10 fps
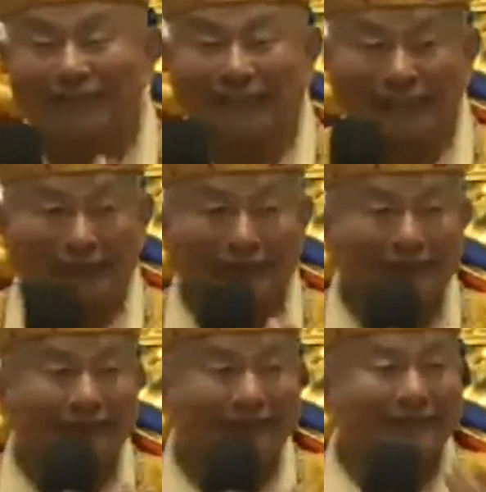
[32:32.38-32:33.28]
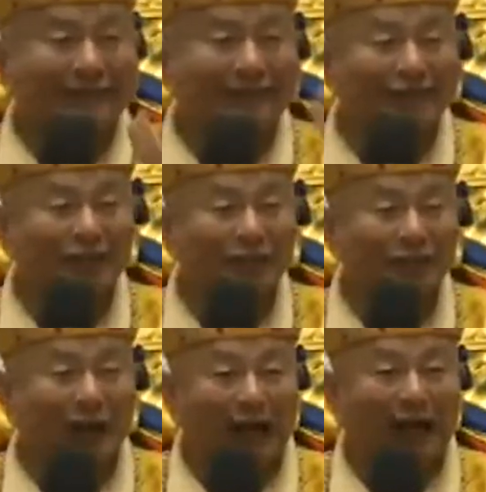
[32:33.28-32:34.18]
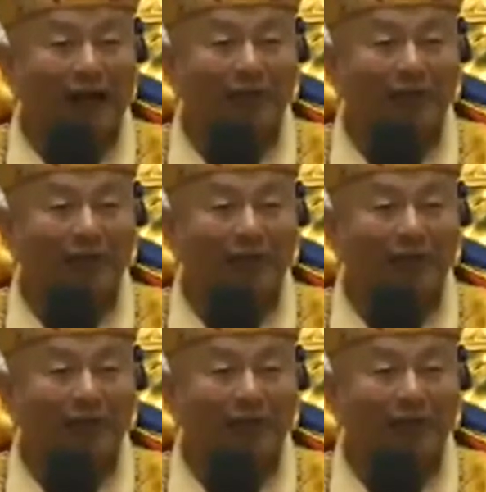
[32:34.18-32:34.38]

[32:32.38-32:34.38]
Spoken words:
name in Chinese,